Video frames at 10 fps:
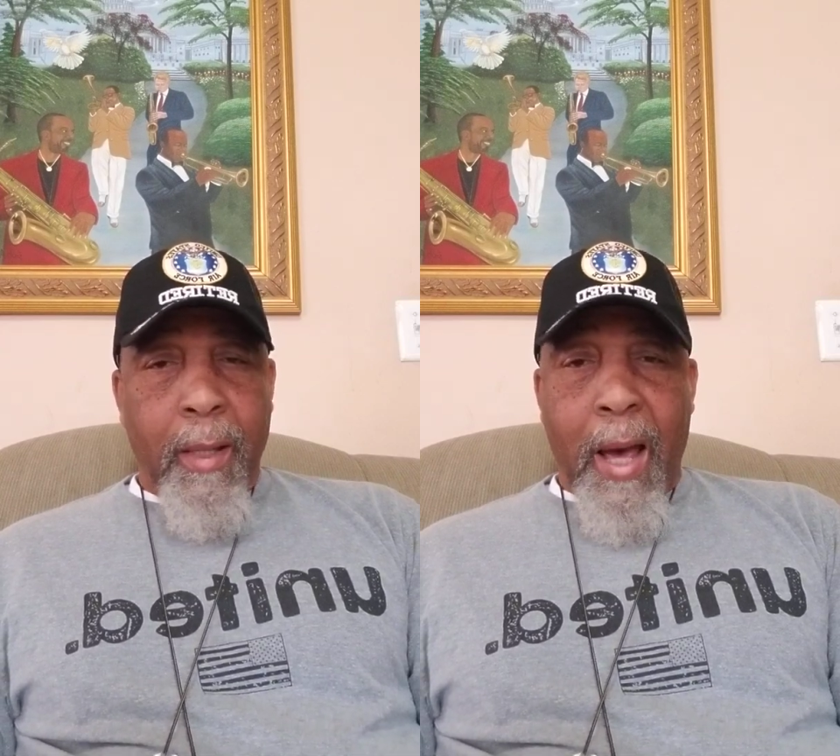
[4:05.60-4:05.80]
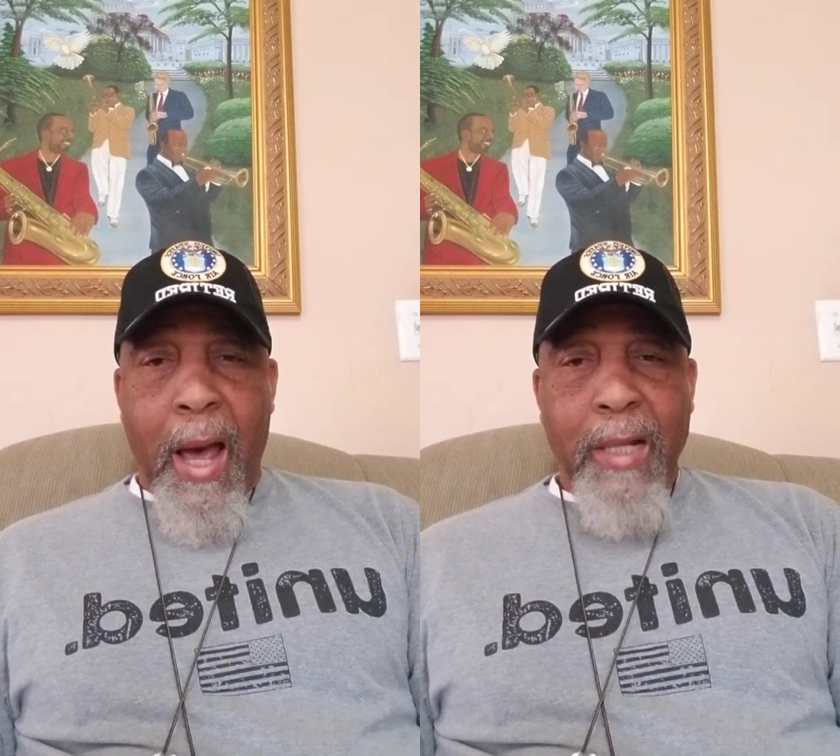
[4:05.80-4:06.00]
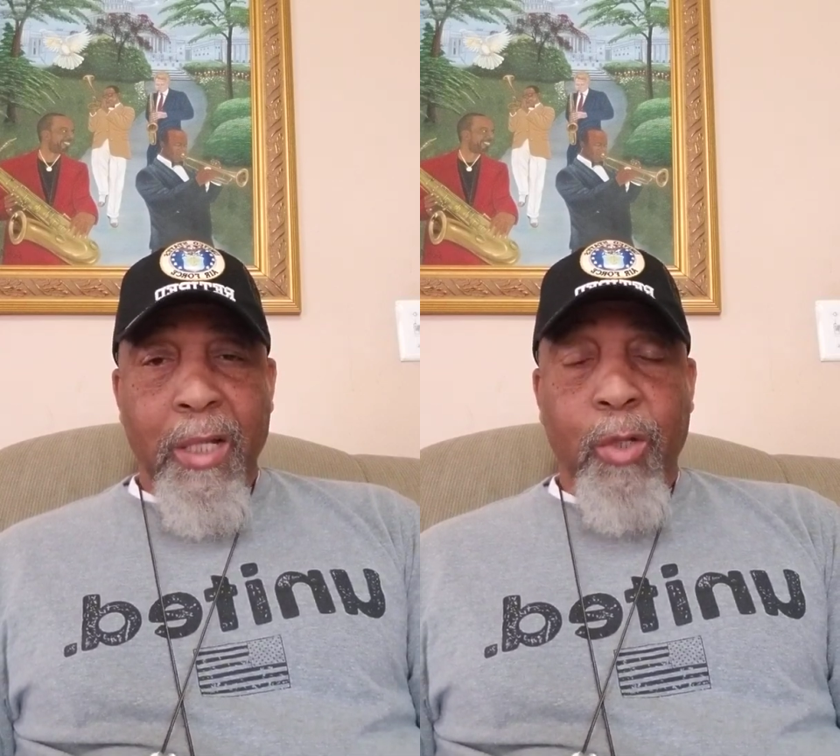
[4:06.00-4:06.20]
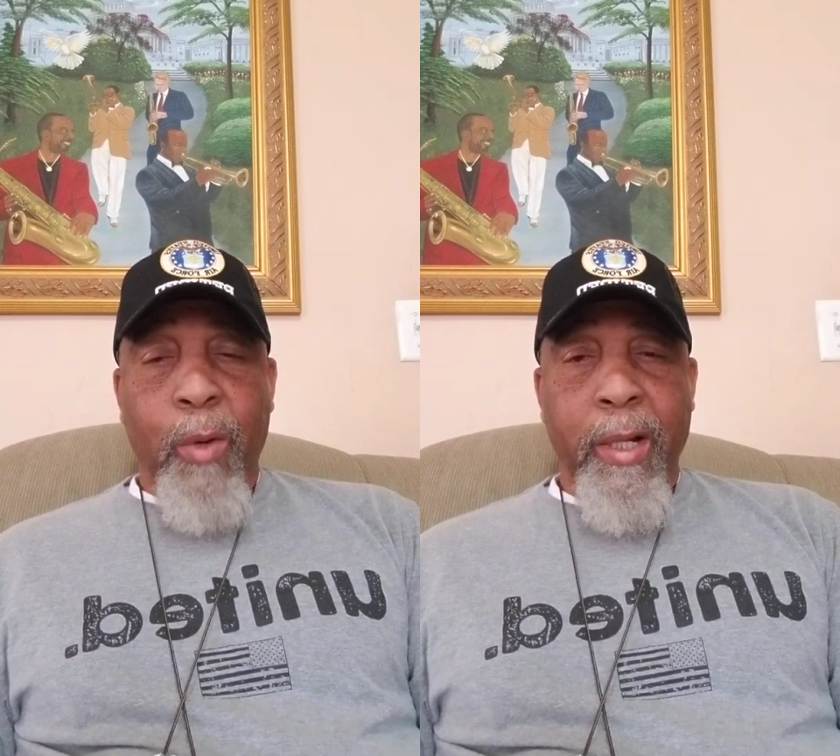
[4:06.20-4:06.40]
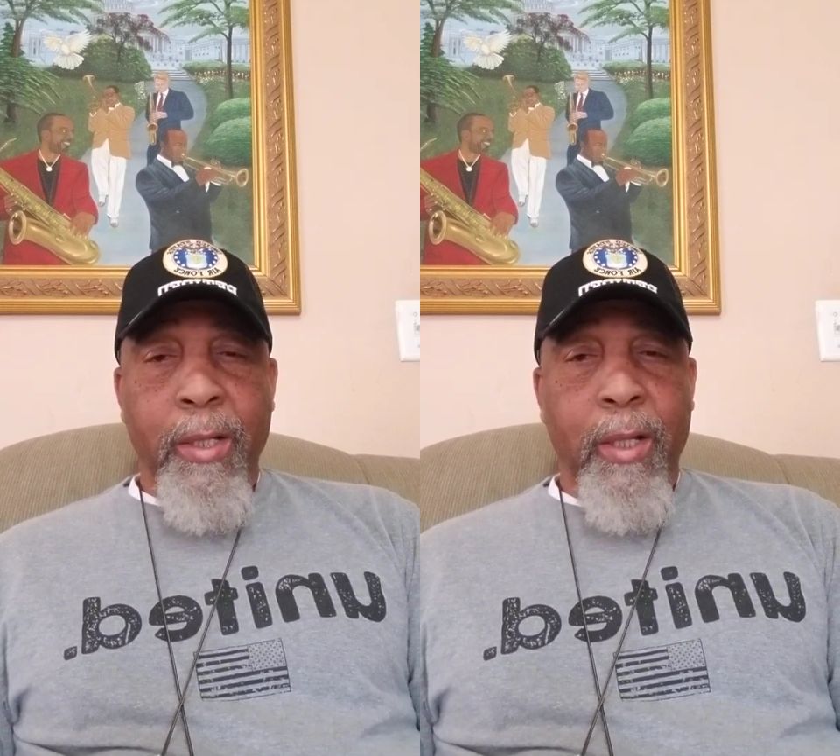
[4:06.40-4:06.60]
I just
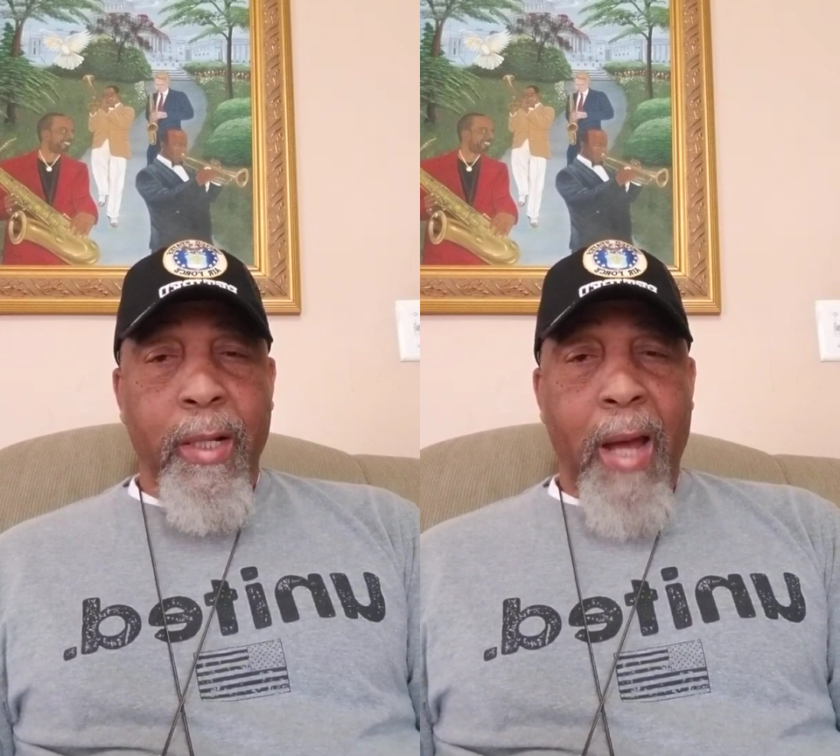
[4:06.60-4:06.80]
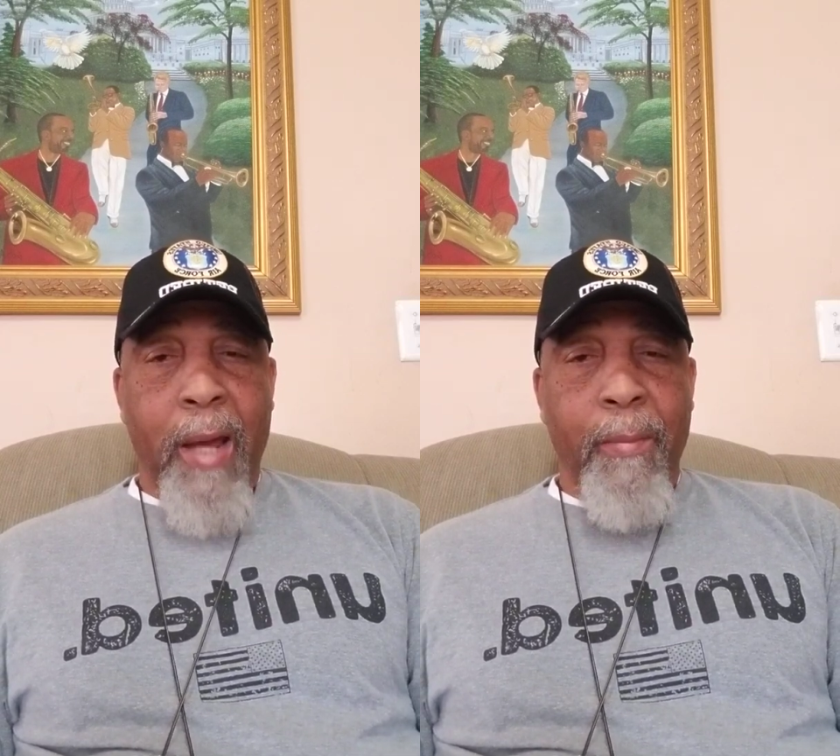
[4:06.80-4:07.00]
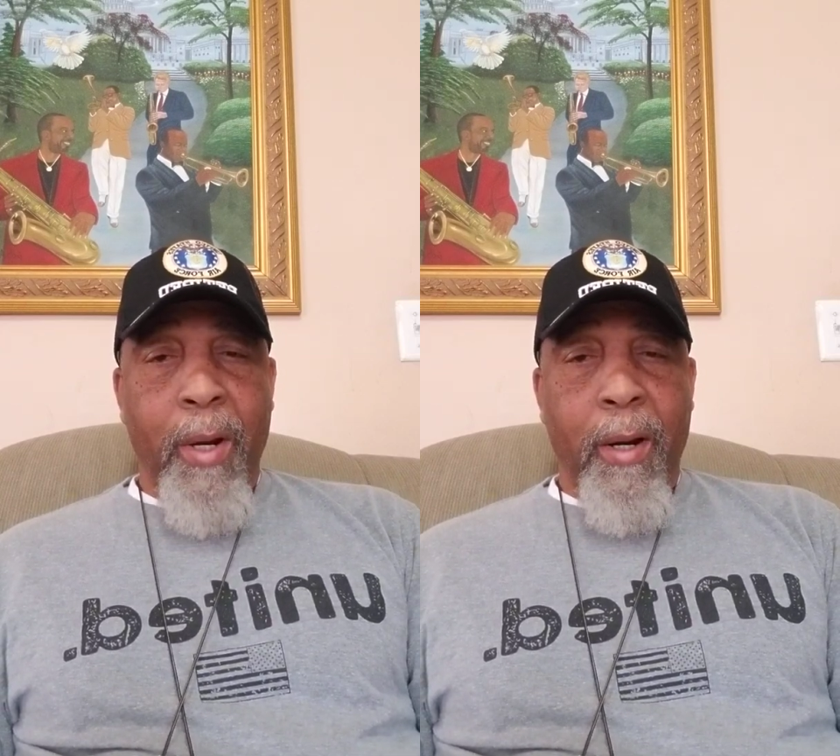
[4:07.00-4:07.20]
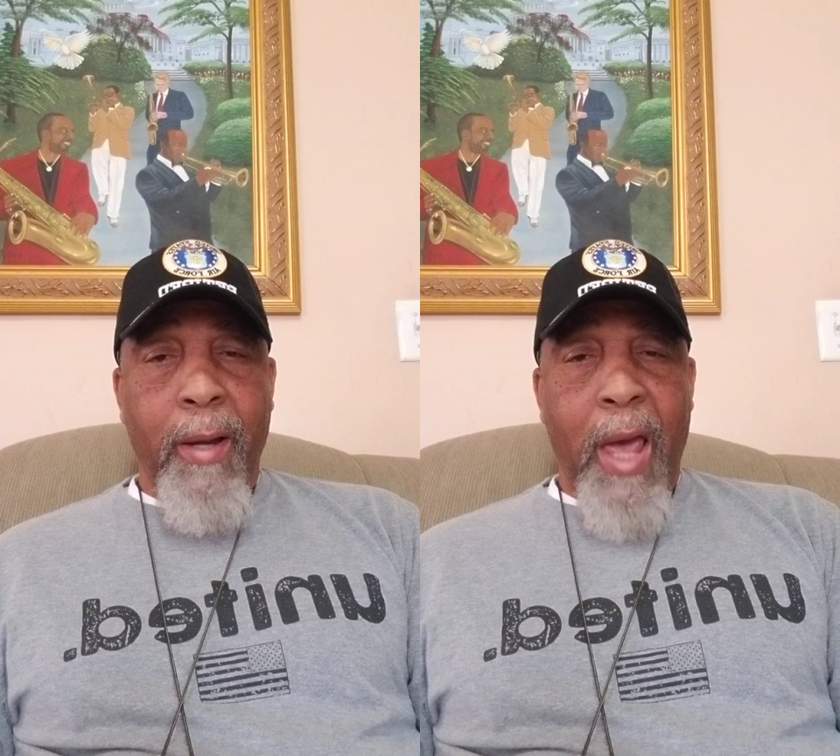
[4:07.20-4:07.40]
ran into a nightmare.